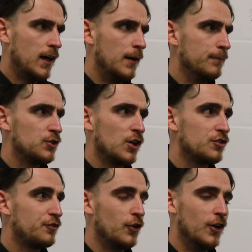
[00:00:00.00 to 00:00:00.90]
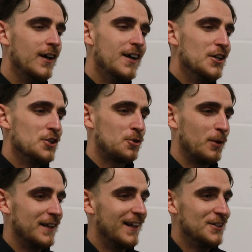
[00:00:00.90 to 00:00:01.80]
So I just thought,
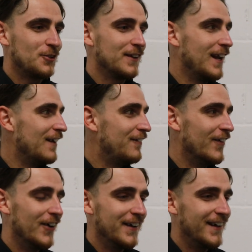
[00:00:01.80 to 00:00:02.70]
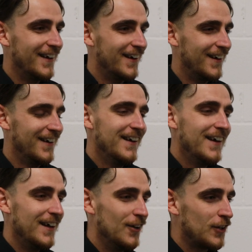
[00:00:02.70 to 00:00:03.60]
swing the left foot, and
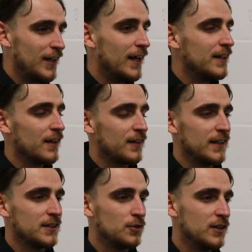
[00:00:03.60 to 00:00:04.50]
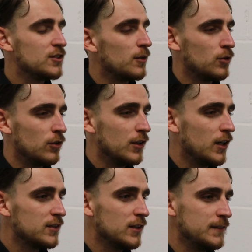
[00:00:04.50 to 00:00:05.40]
it luckily ended. I think they're sort of in the top corner
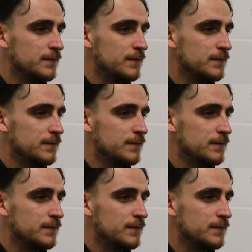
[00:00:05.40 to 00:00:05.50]
nicely.